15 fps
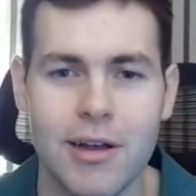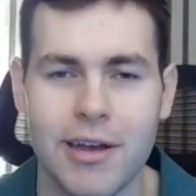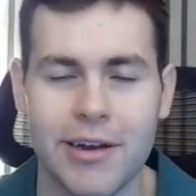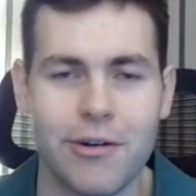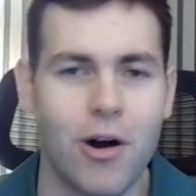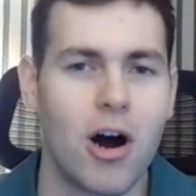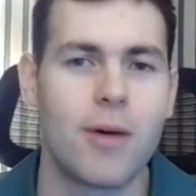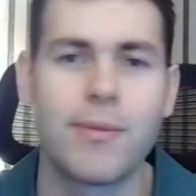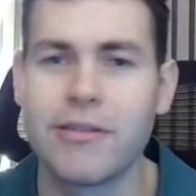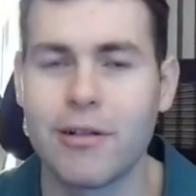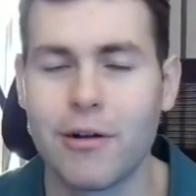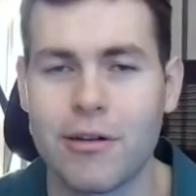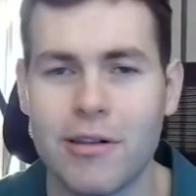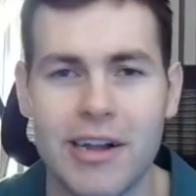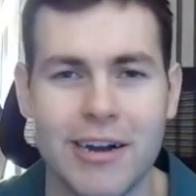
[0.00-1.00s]
and it'll almost
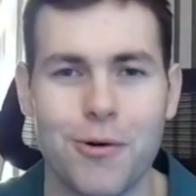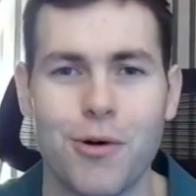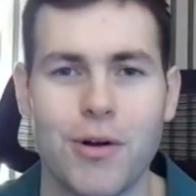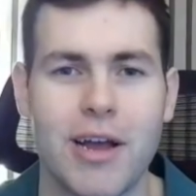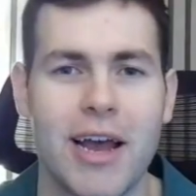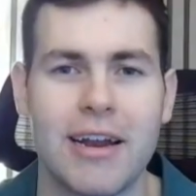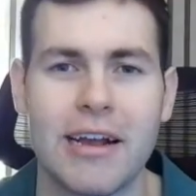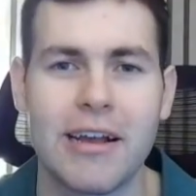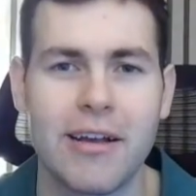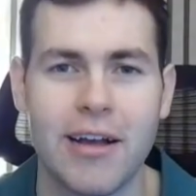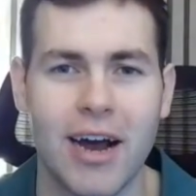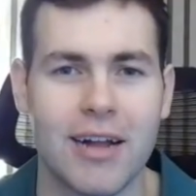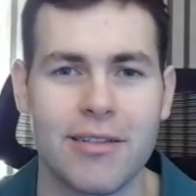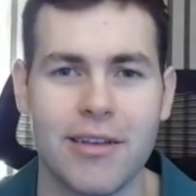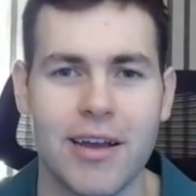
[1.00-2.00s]
look like organic
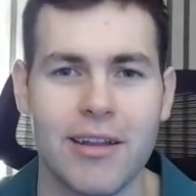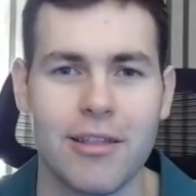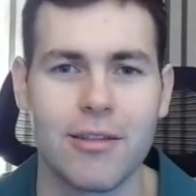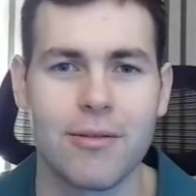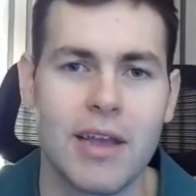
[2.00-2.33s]
content.